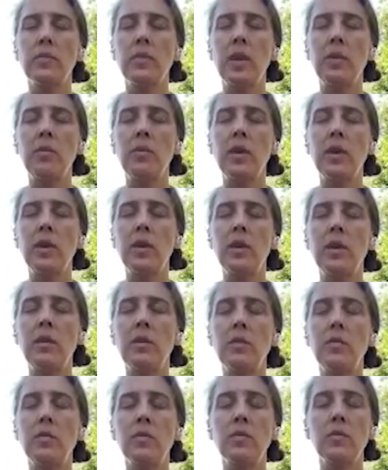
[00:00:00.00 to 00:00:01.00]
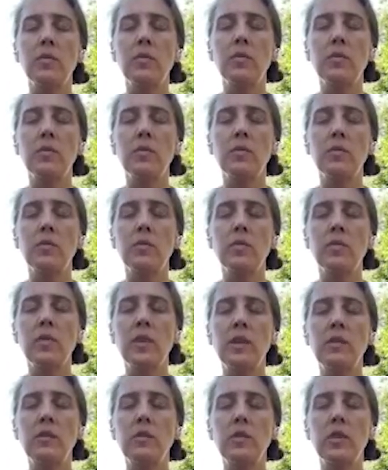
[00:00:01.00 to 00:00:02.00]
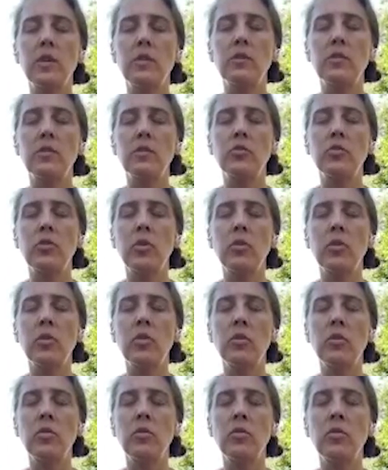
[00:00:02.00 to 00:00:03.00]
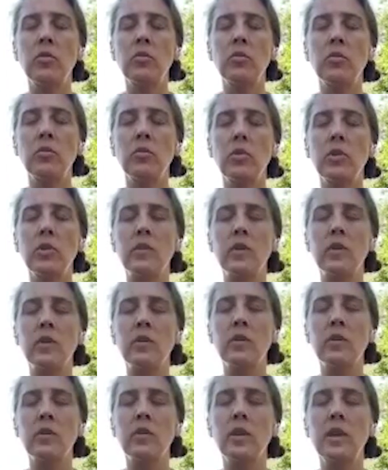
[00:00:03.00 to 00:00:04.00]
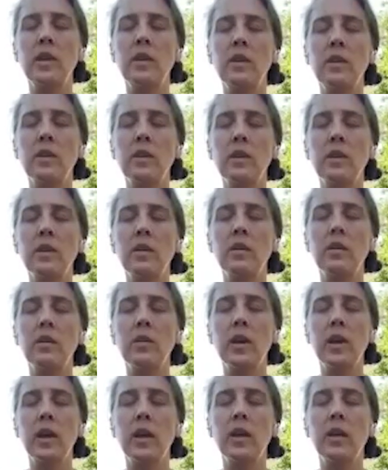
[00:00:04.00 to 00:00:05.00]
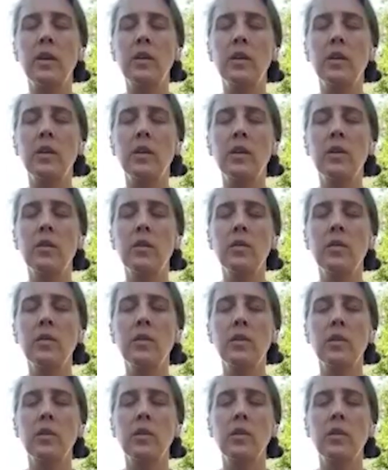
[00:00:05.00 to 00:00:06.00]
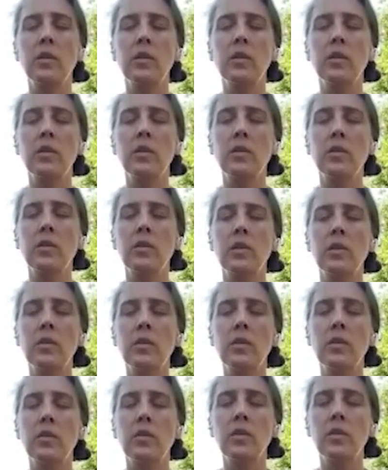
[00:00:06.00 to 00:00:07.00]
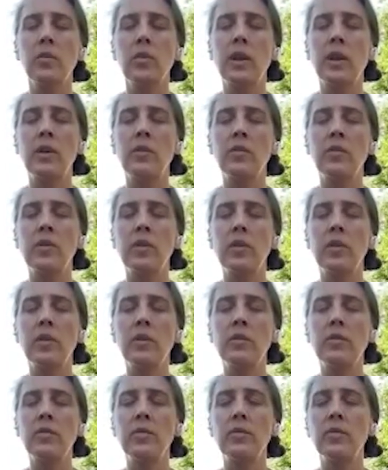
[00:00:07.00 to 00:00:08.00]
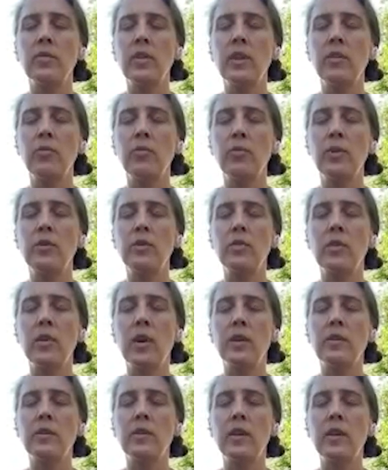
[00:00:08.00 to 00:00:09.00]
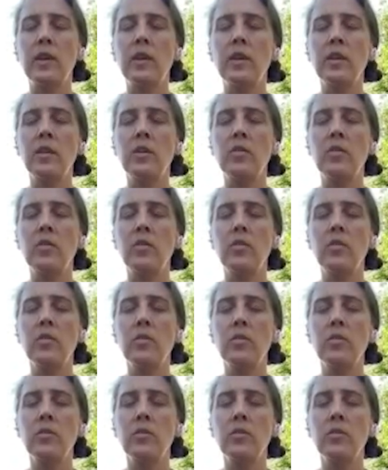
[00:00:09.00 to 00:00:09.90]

Maybe they start to show you what's underneath their anger or whatever they've been directing at you.